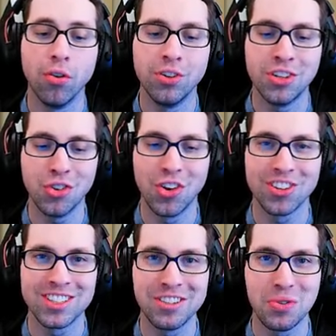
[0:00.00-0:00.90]
Did you all
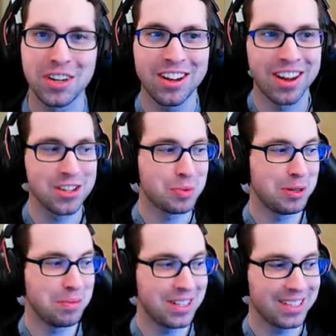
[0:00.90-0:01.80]
see what caused me
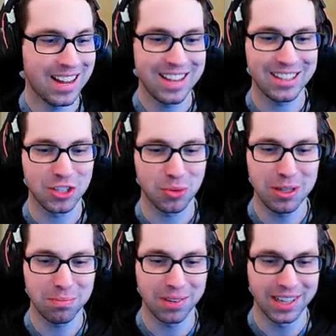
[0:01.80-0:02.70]
to miss that? The
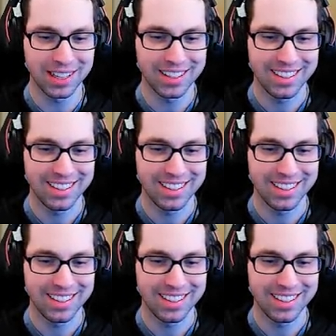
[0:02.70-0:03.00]
swing plane.